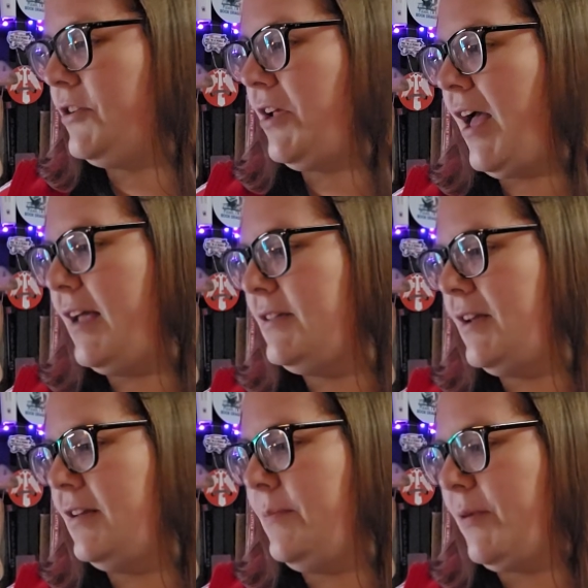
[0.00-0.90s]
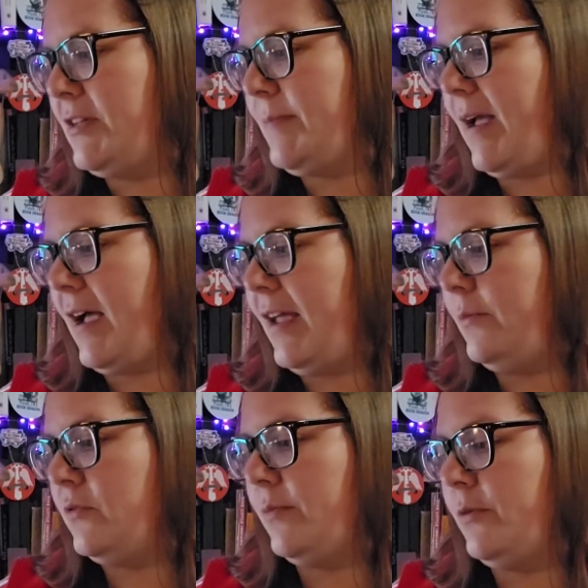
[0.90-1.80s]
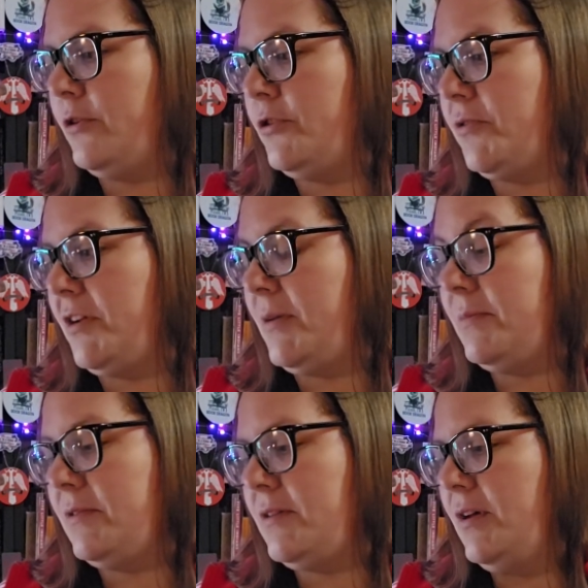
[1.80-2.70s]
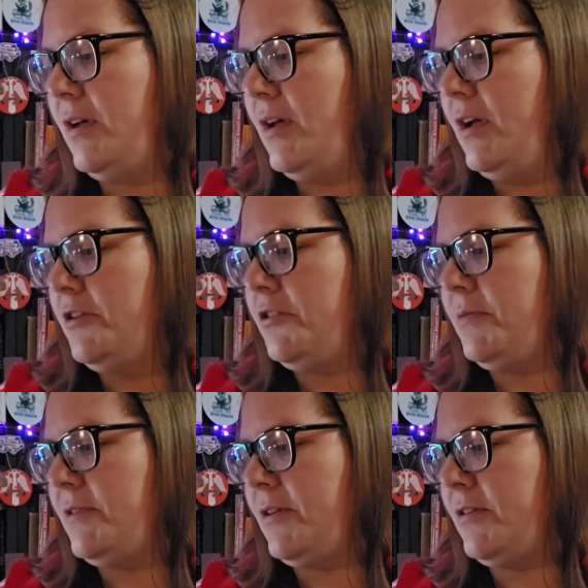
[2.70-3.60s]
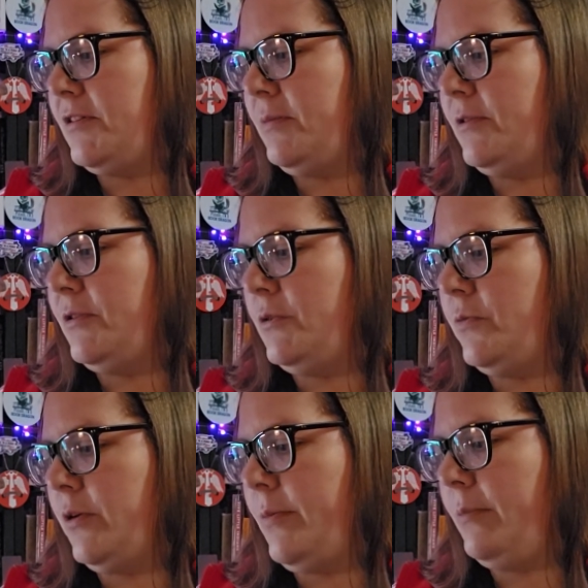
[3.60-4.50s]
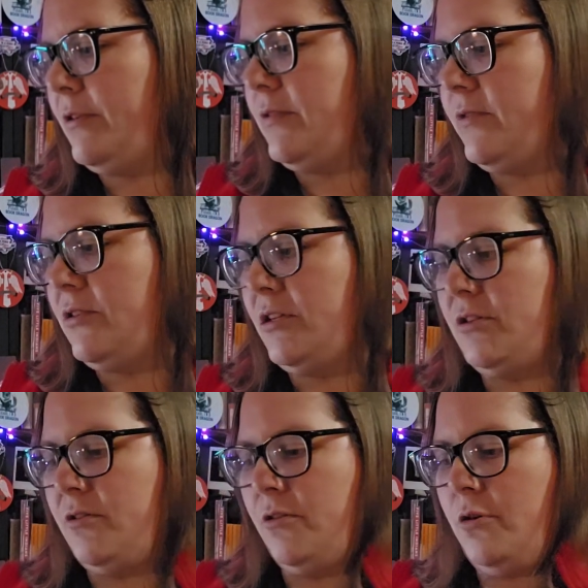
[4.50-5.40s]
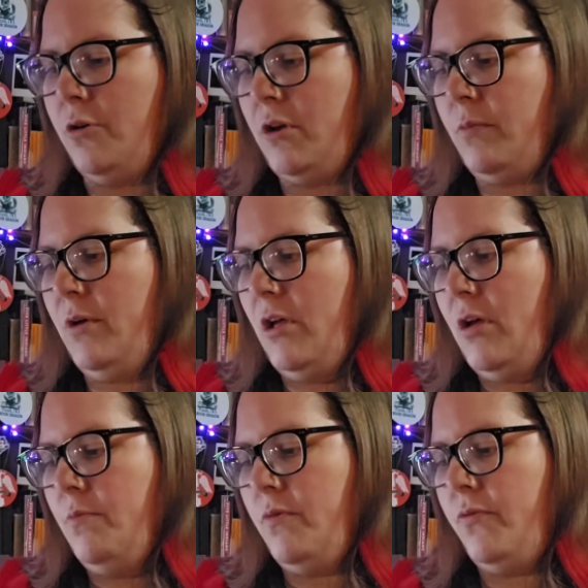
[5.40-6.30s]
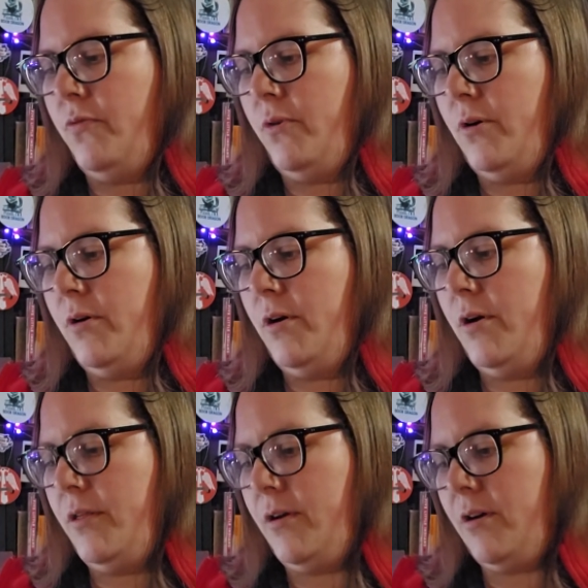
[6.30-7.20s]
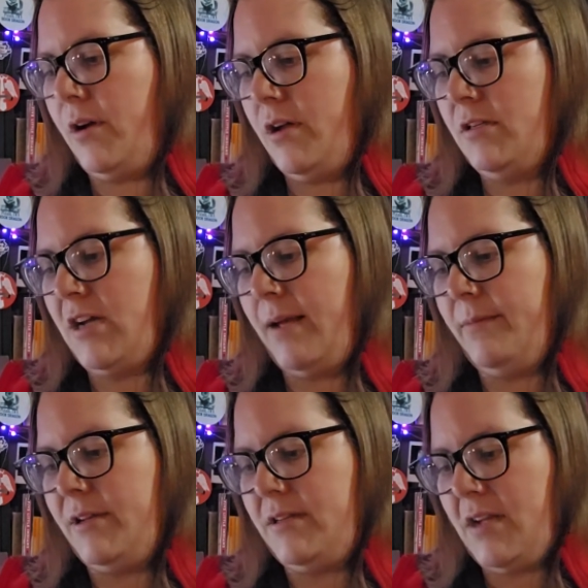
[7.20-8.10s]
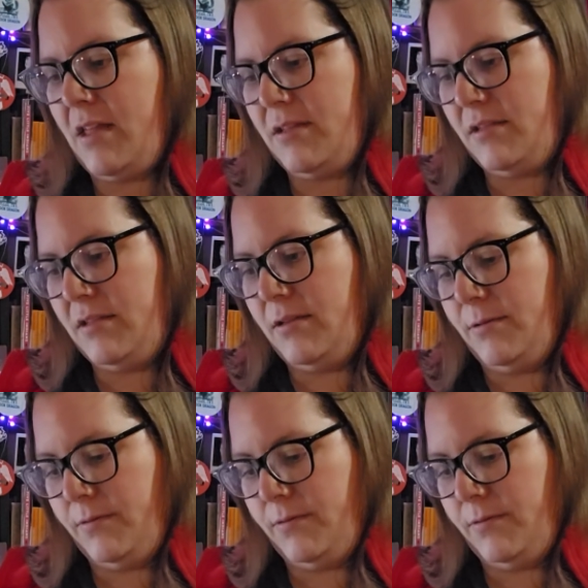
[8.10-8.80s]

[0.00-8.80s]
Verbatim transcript: She accidentally brings back items from her dreams, dreams that are similar to real memories of her sister and before their untimely deaths